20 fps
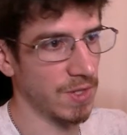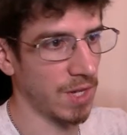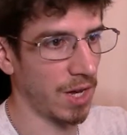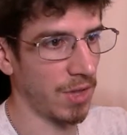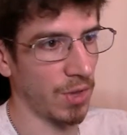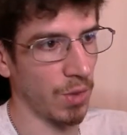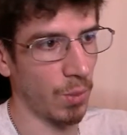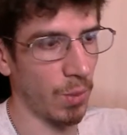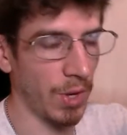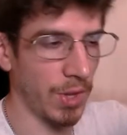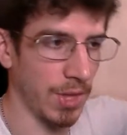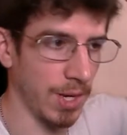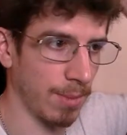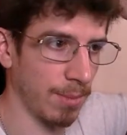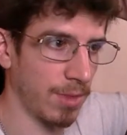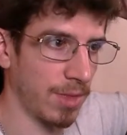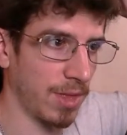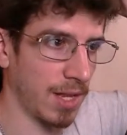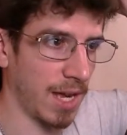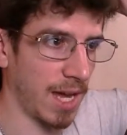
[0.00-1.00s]
other one
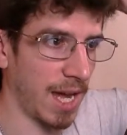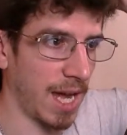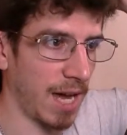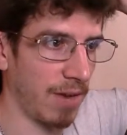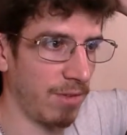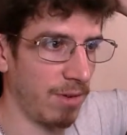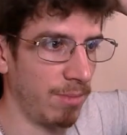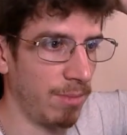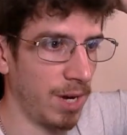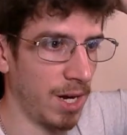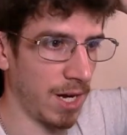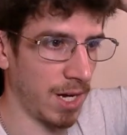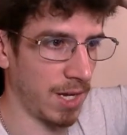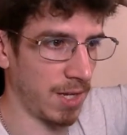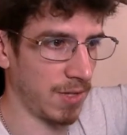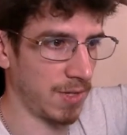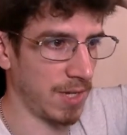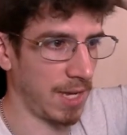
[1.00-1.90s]
that I have in mind,